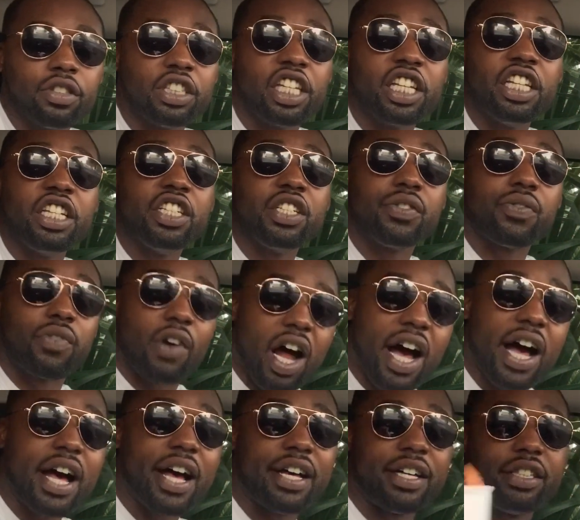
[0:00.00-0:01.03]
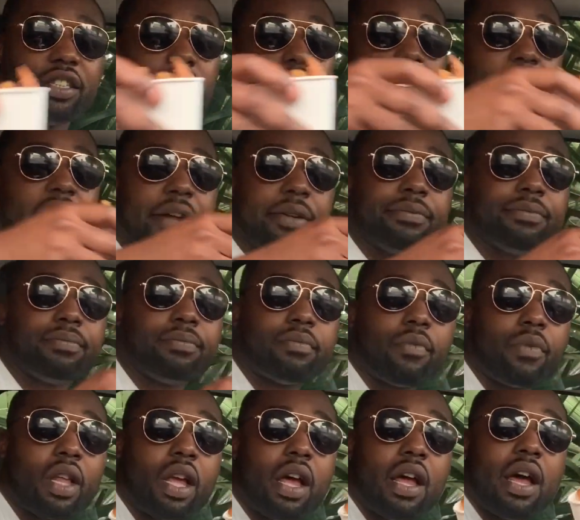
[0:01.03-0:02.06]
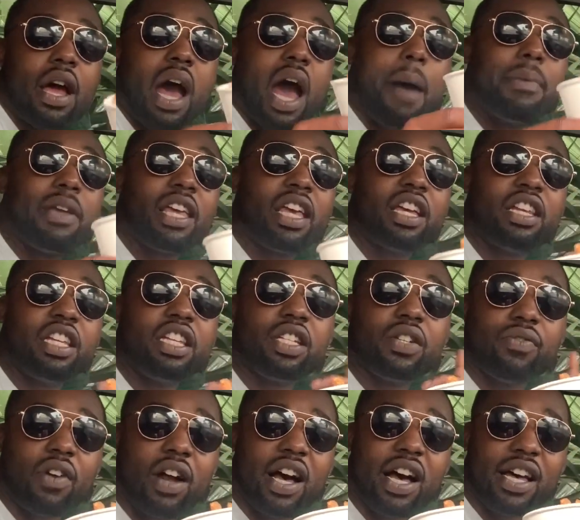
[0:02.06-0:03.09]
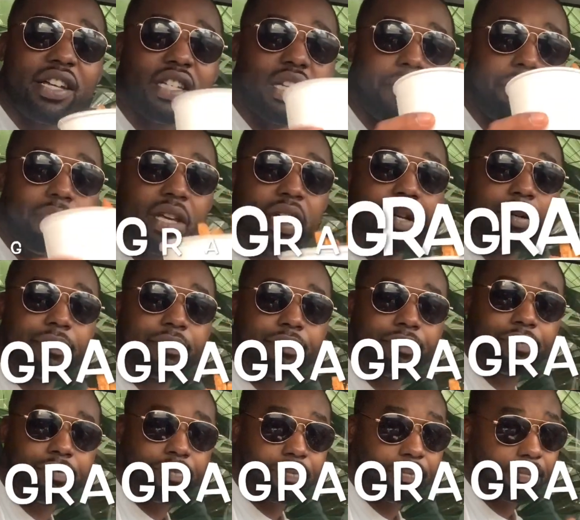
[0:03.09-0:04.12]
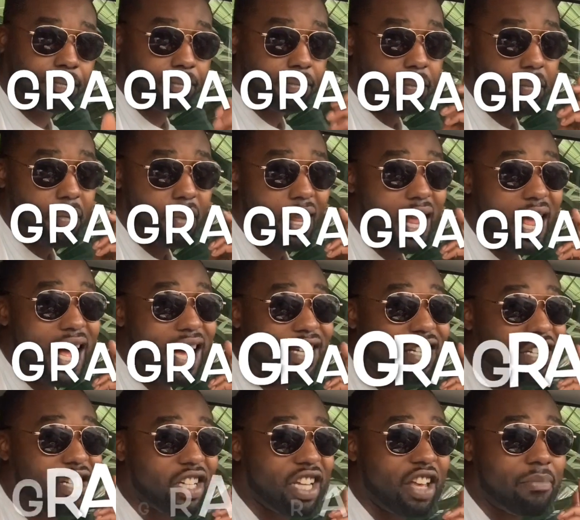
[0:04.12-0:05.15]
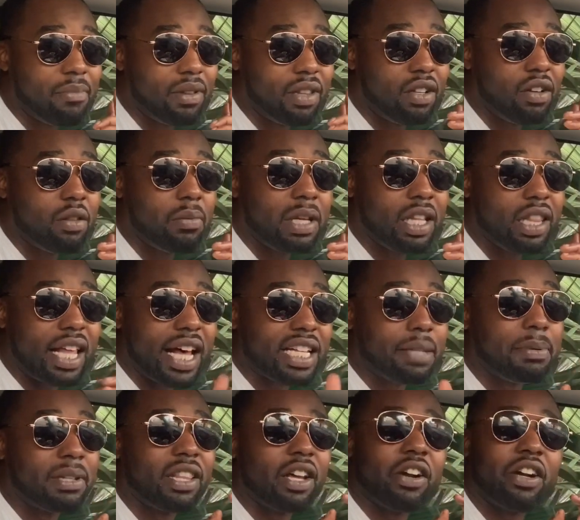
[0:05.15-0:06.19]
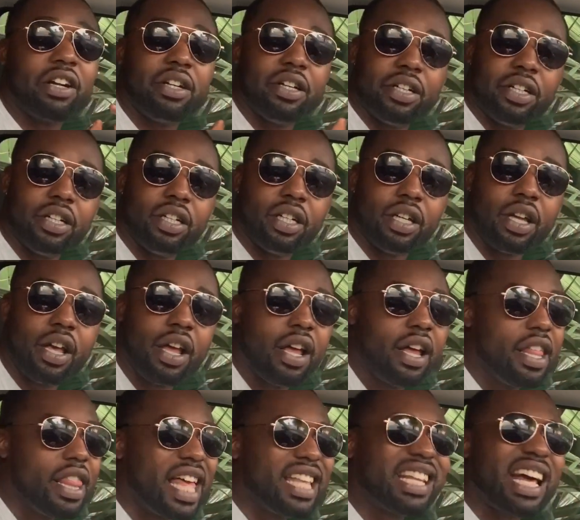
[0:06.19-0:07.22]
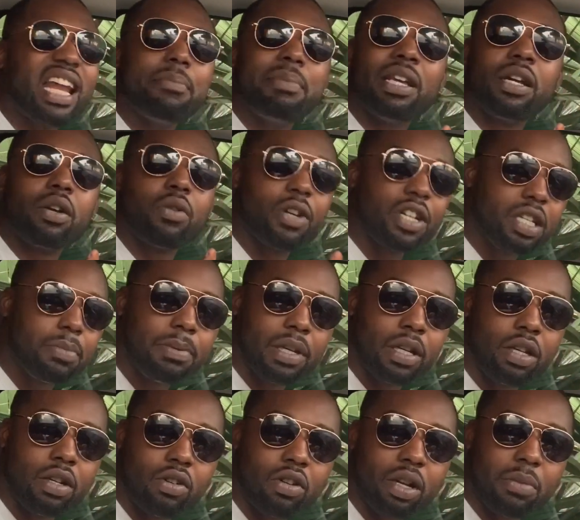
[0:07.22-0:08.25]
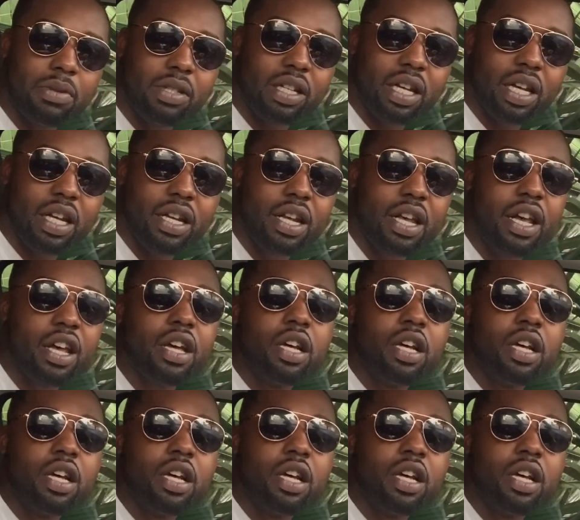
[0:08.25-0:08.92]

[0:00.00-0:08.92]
these fries, right? I'm gonna give these fries a B. I should give them a little bit less, but they're good. It's gotta be crispy, you know what I'm saying?